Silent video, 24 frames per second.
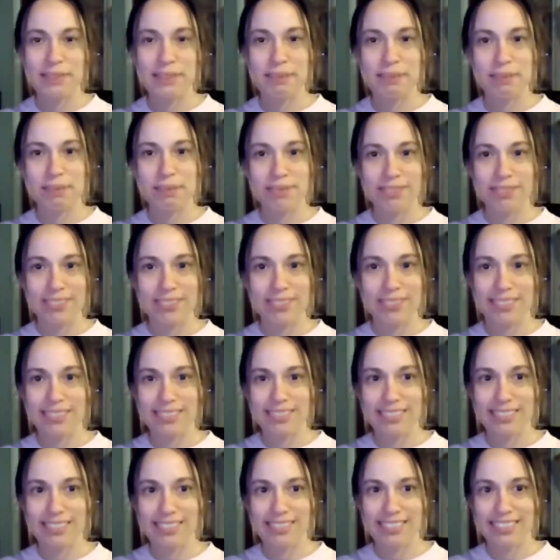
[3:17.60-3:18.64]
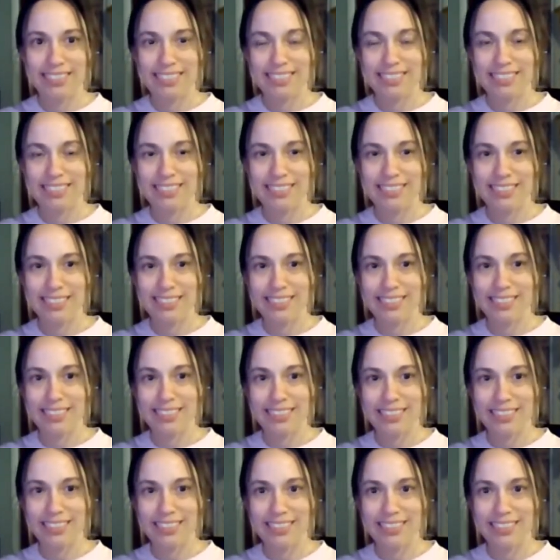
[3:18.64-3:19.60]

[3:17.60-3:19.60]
[no speech]